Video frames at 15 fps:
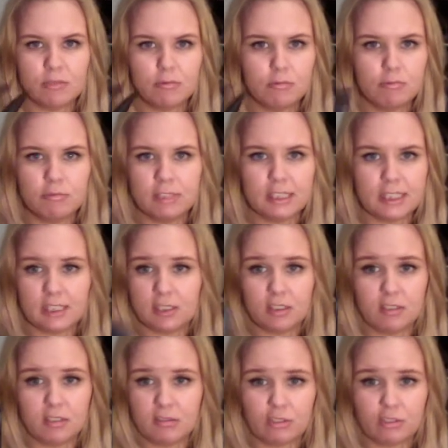really
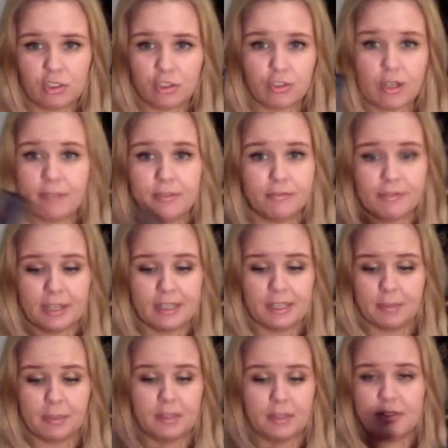good, travel
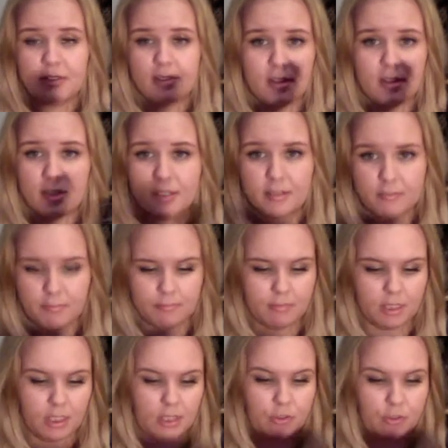friendly because it's in this,
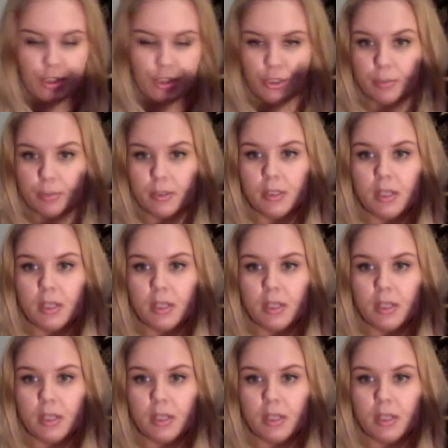you know, tube,